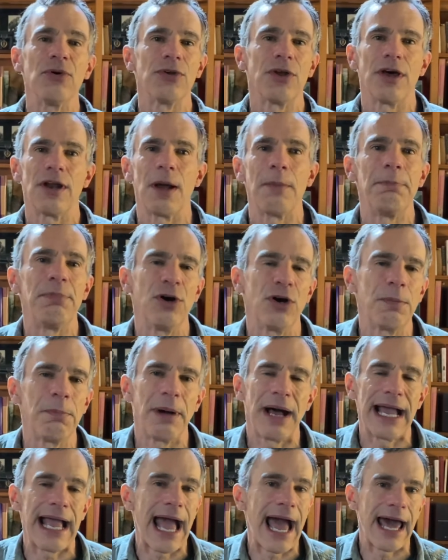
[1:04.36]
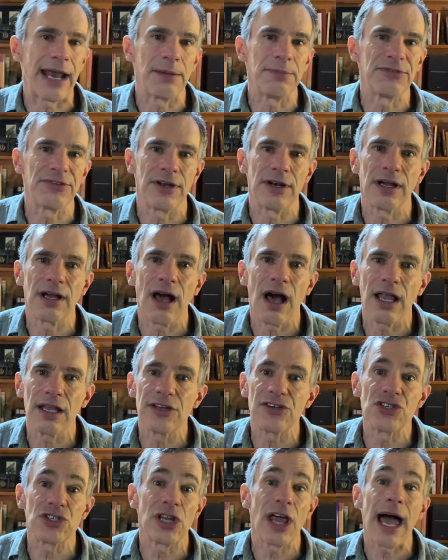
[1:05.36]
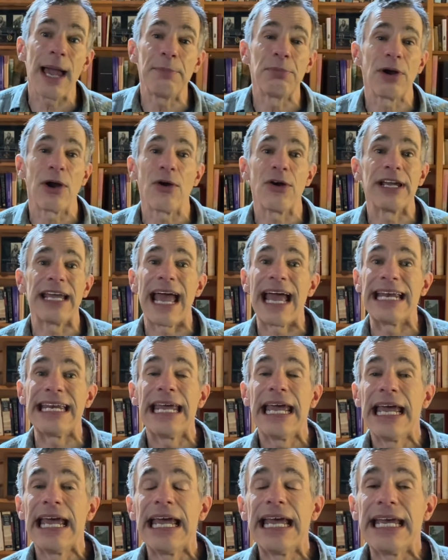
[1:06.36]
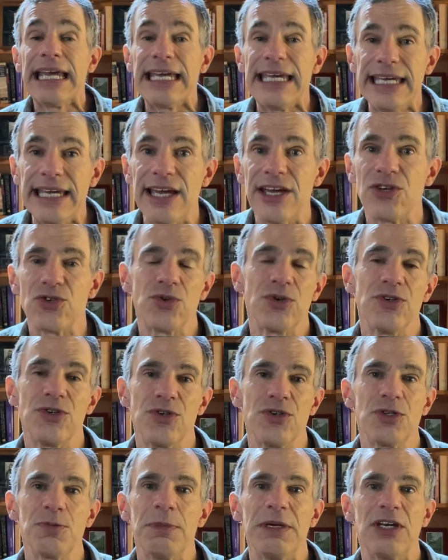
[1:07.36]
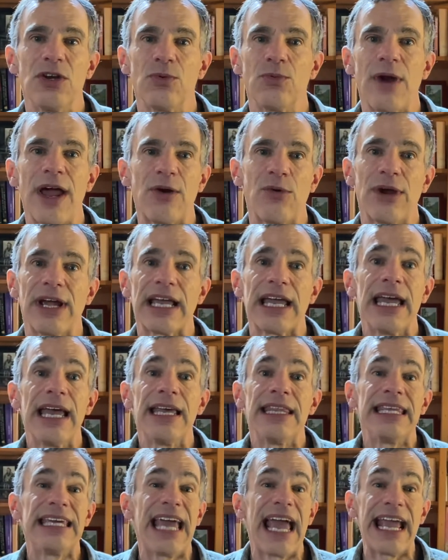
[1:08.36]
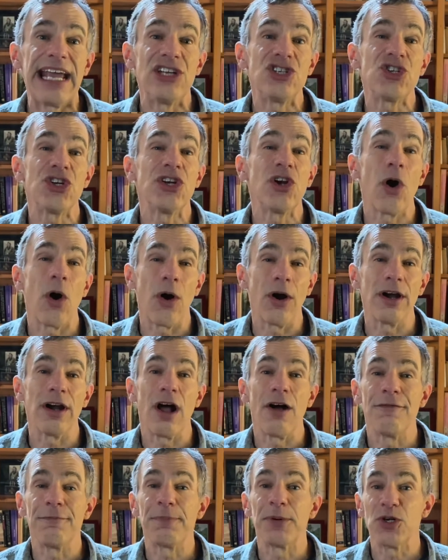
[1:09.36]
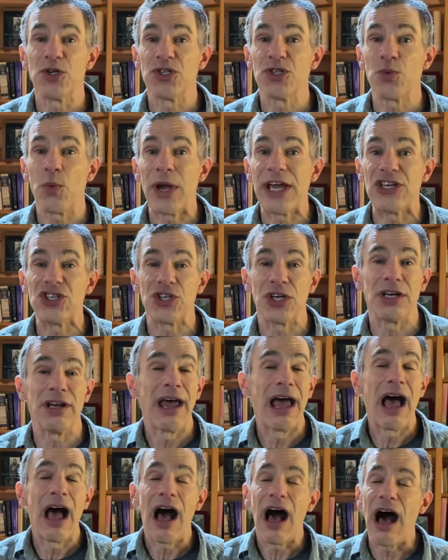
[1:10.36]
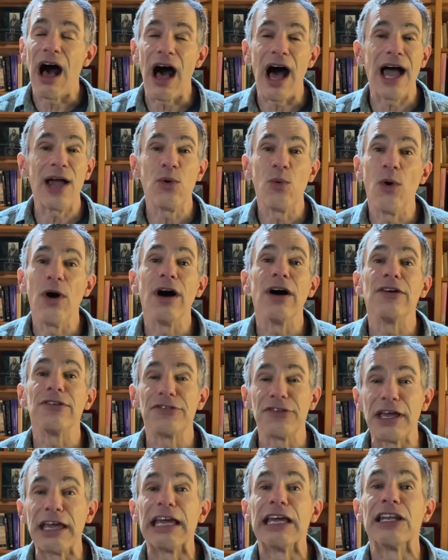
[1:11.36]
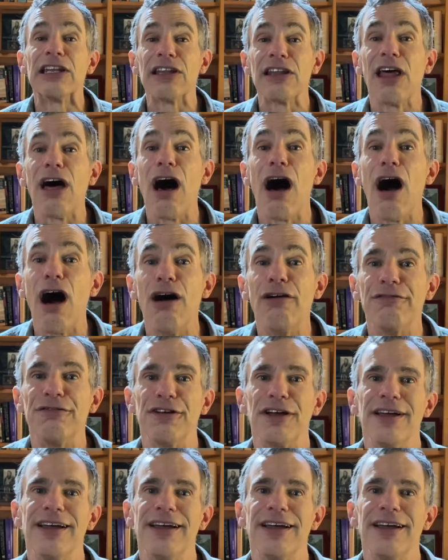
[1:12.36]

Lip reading: on a book by Adams in a college library, and he introduced me to rhetoric, the ancient art of persuasion. I was in love.